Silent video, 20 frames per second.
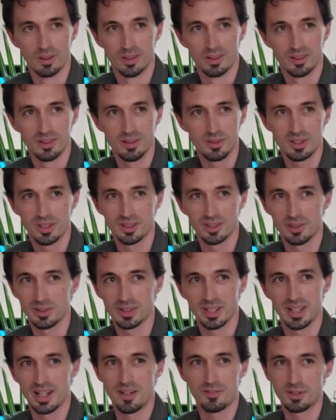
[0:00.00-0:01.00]
You can look
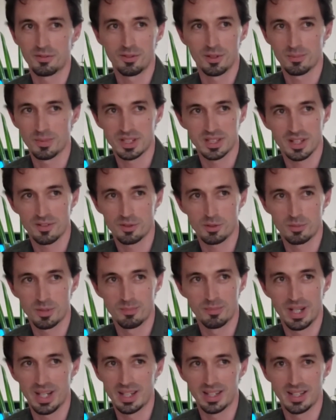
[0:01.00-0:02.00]
at every film that's ever been made